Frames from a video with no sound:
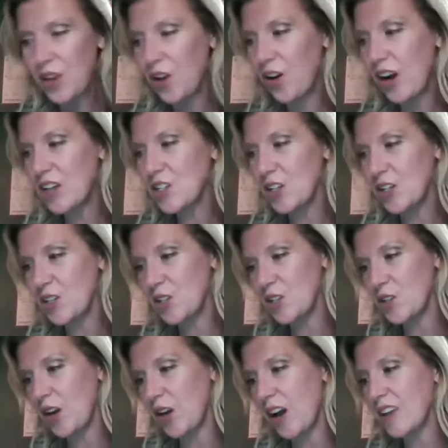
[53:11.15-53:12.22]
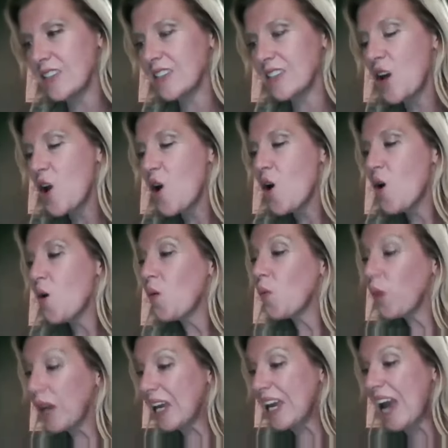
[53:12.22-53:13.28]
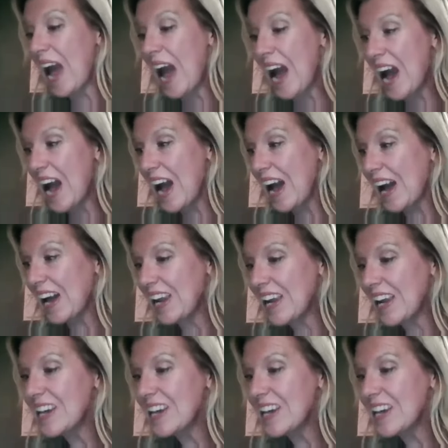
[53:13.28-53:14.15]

Congratulations, you guys. We had